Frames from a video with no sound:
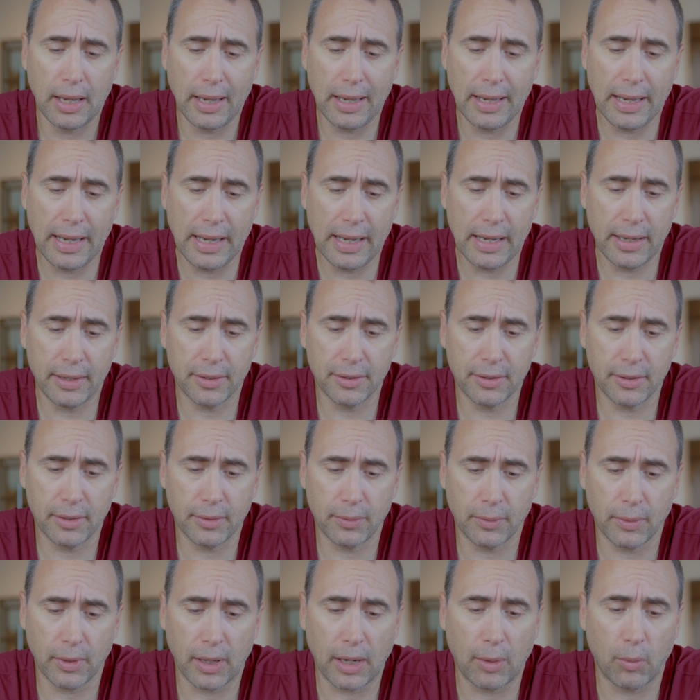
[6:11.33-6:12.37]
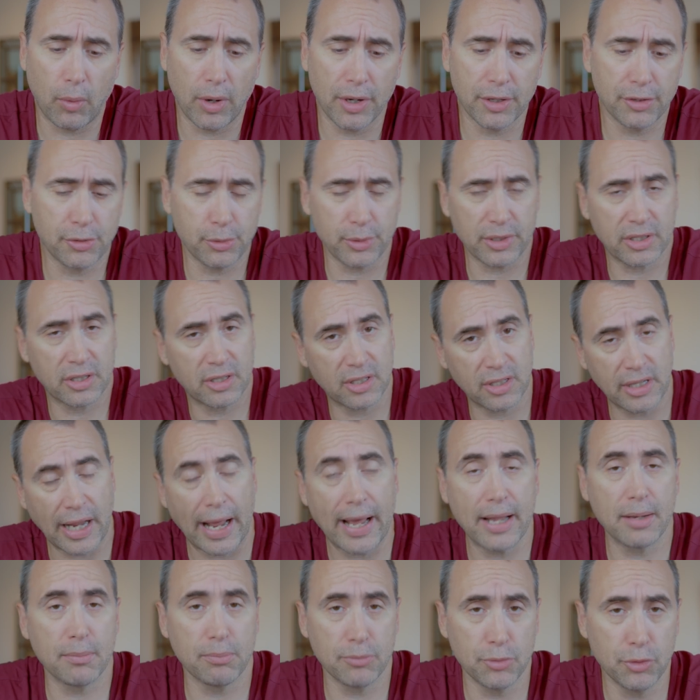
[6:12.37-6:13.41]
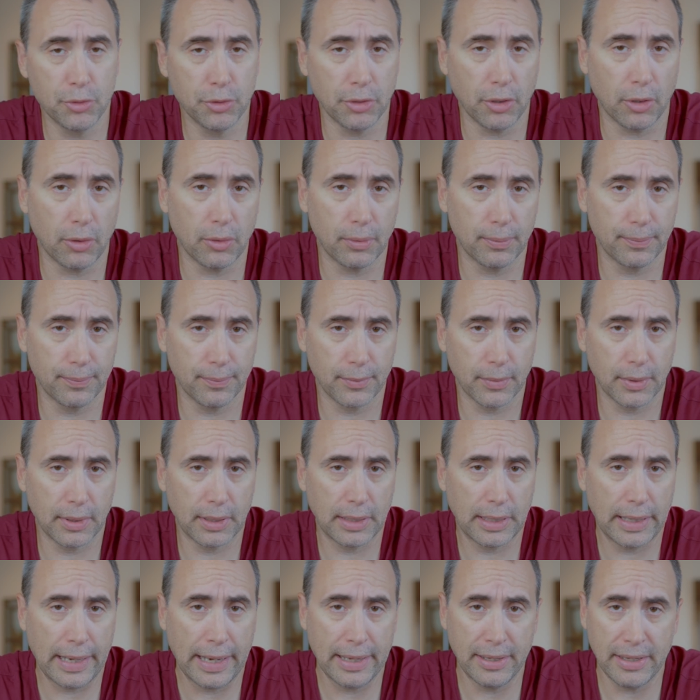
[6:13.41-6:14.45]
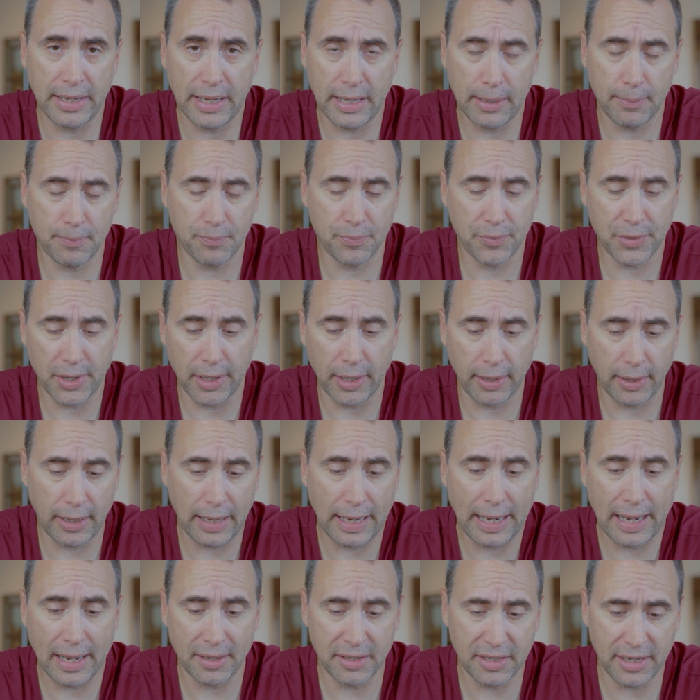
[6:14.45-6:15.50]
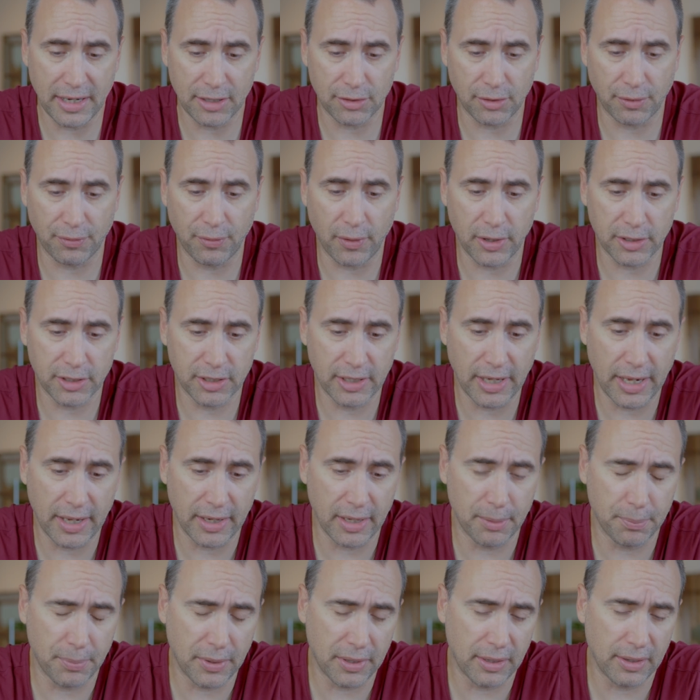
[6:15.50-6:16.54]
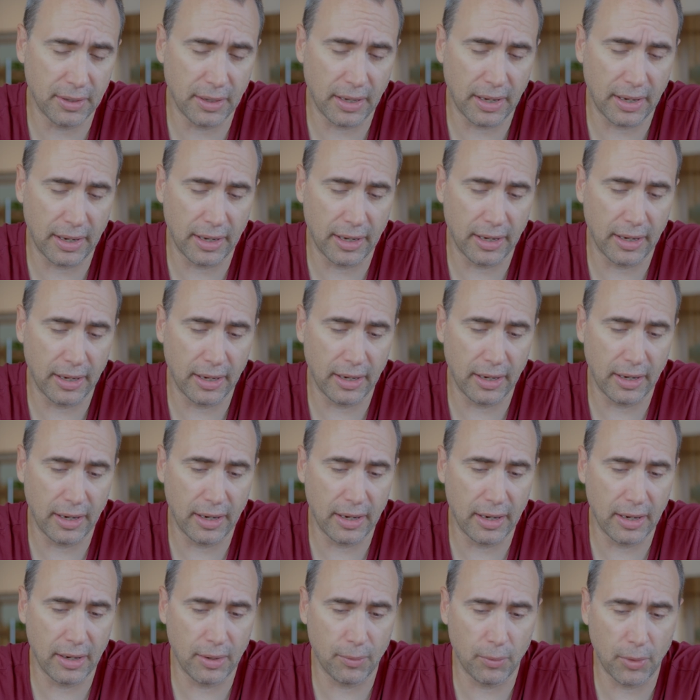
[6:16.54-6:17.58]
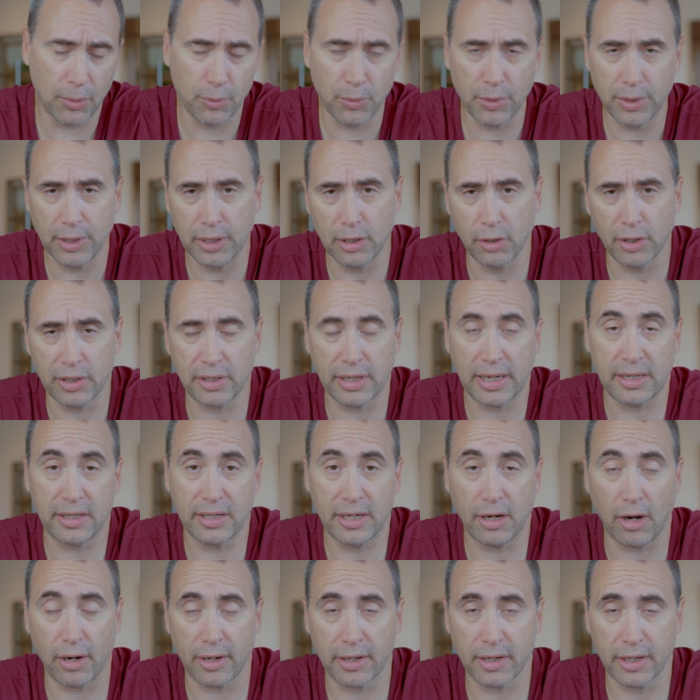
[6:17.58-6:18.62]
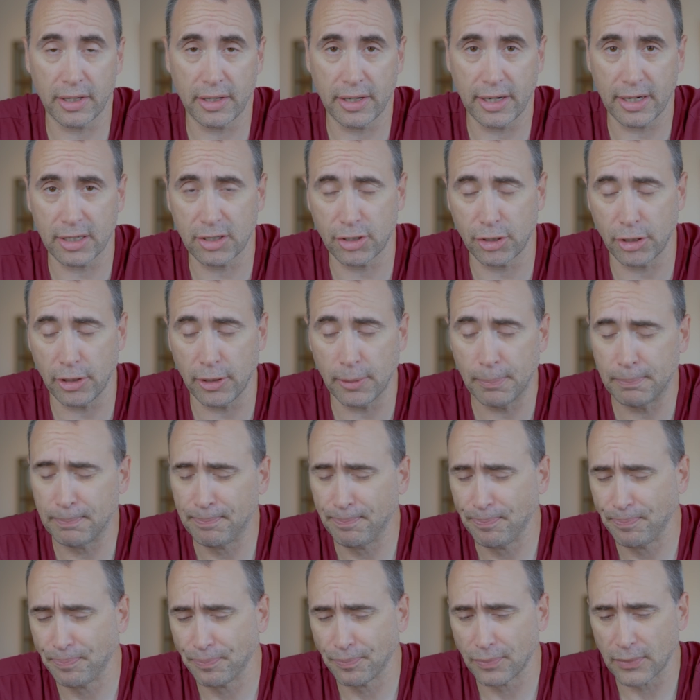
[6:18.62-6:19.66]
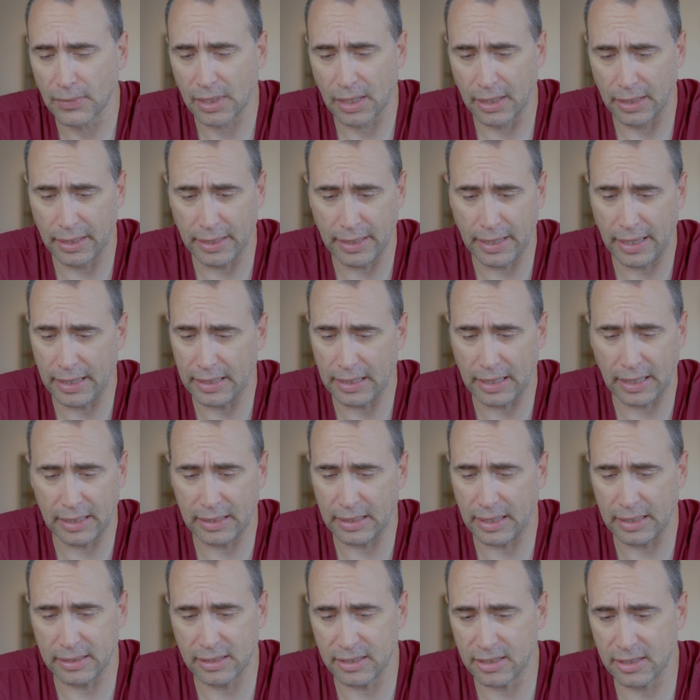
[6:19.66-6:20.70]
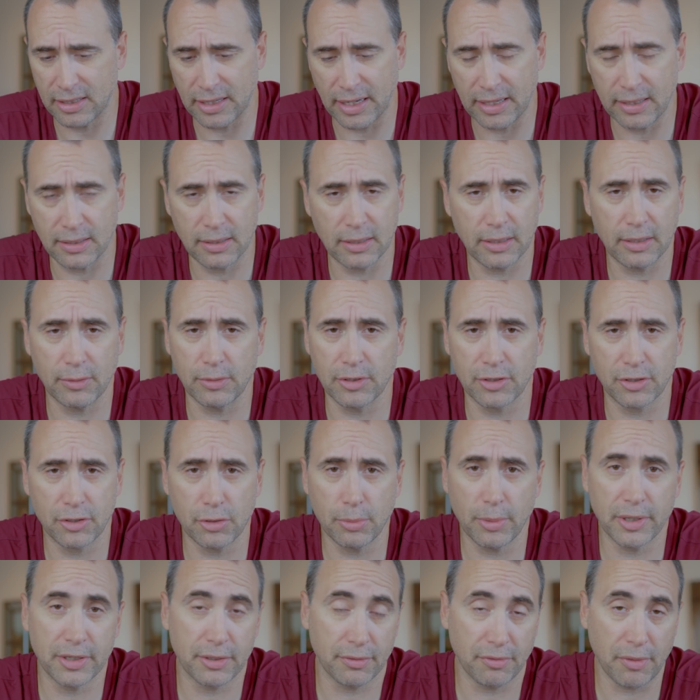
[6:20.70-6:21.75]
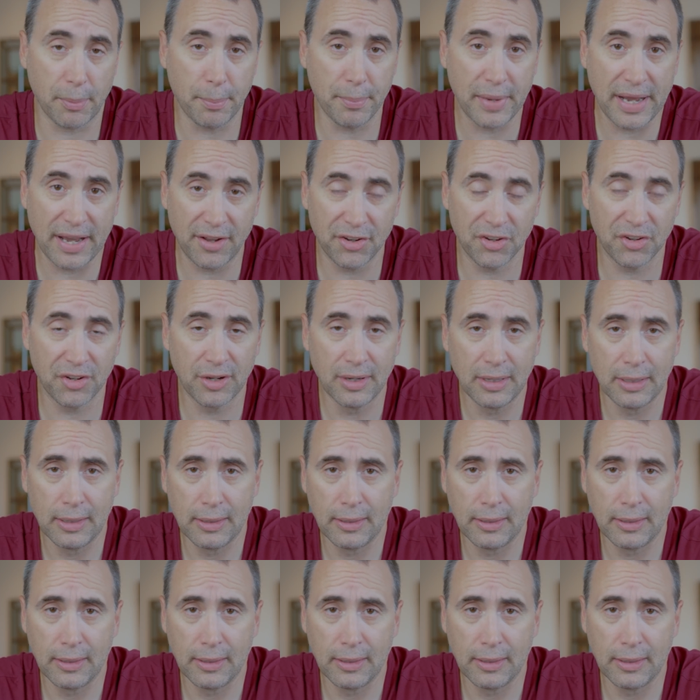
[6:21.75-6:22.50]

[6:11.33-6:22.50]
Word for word: and I wanted to extend Moodle and then uh, add the extra functionality. But uh, when we looked at the architecture, and I, I, just said it was too much of a mess.